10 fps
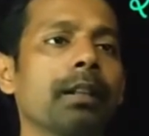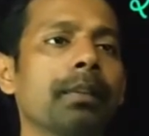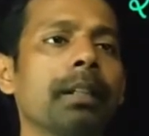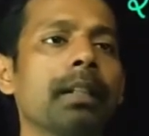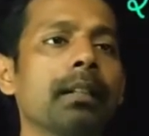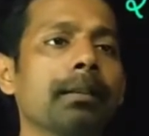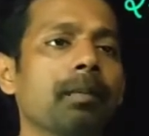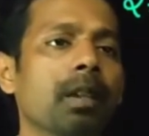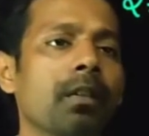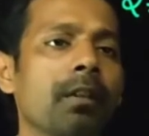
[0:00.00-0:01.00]
that means
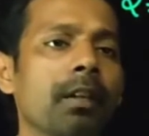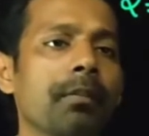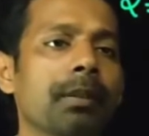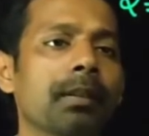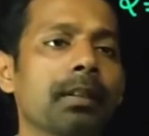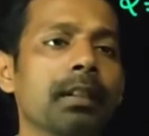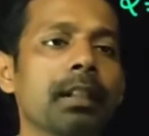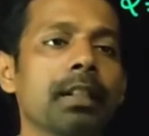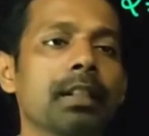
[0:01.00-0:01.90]
5%